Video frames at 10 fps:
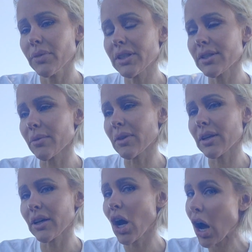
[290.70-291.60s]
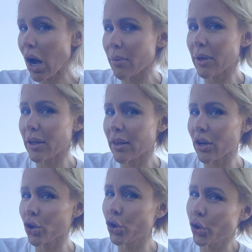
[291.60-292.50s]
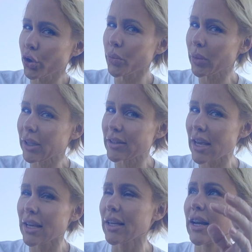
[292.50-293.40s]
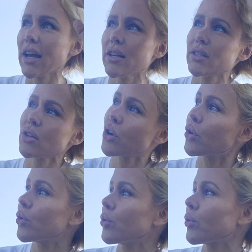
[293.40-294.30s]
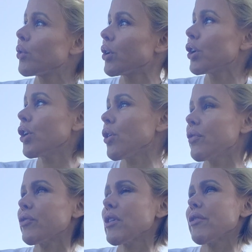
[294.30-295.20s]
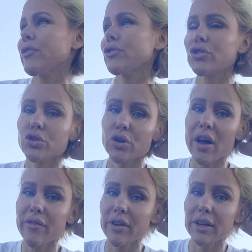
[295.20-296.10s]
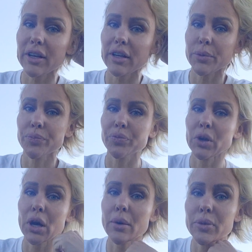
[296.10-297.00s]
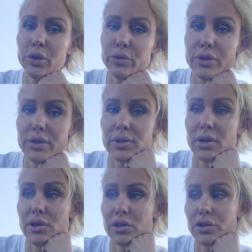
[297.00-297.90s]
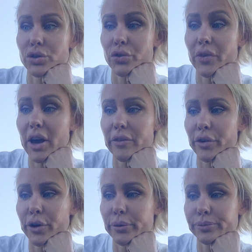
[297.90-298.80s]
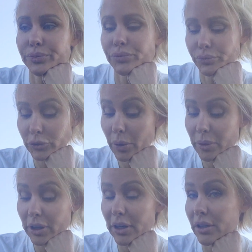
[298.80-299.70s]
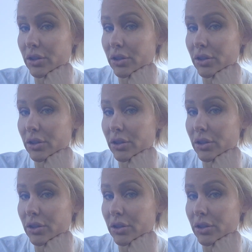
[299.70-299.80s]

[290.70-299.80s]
be something common that could be taken as, if there's a trafficking abuse survivor, and I'm going to get